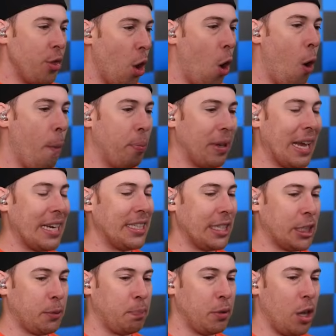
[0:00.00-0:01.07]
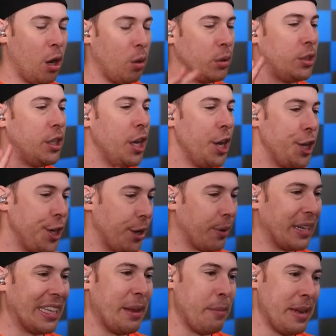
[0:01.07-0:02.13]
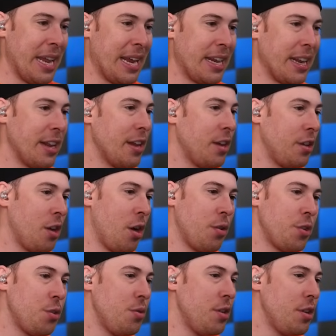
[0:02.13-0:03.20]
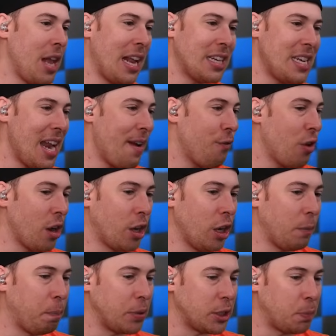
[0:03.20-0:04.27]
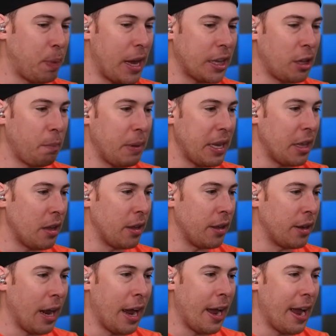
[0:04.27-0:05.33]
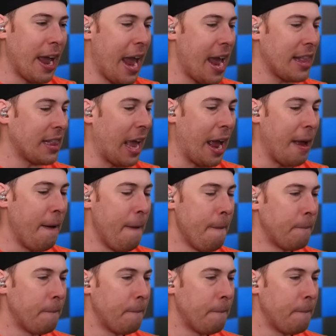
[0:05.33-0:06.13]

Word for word: The whole place explodes. You're eliminated. You know, that's never a good spot to be in. I hate that.